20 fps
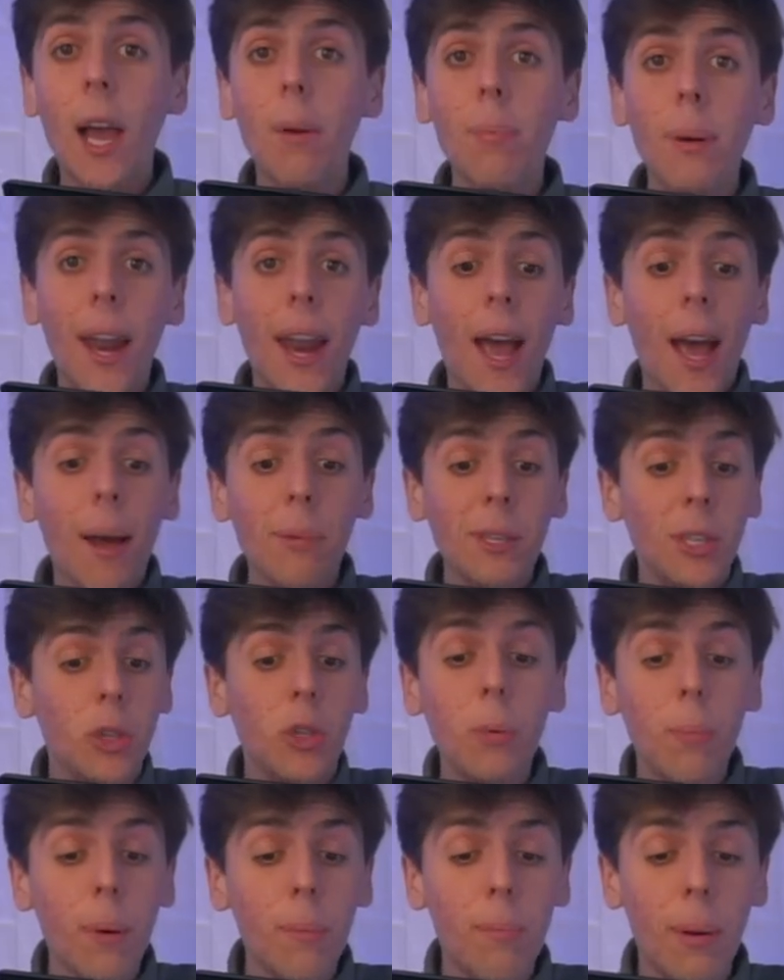iPad app
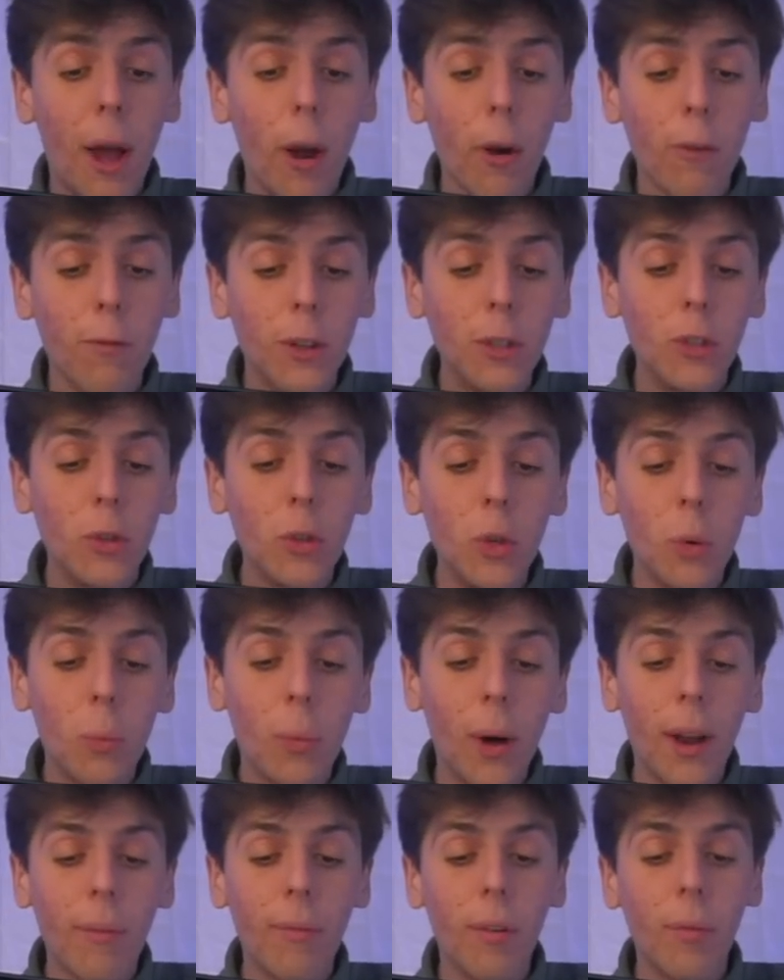is super powerful to do
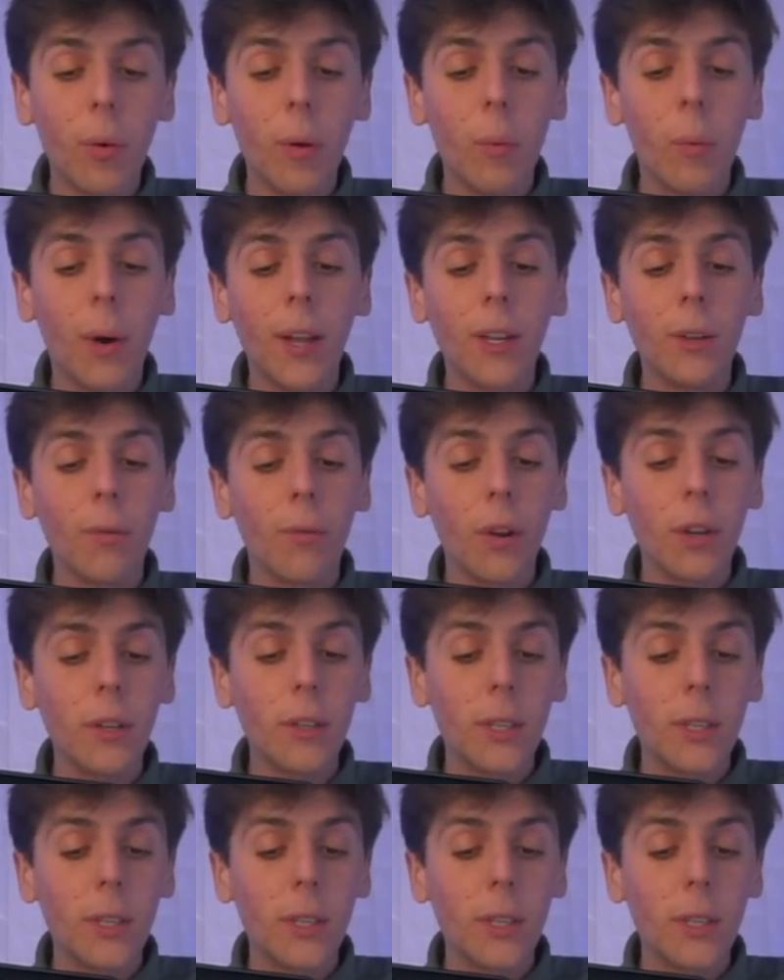whatever we want. For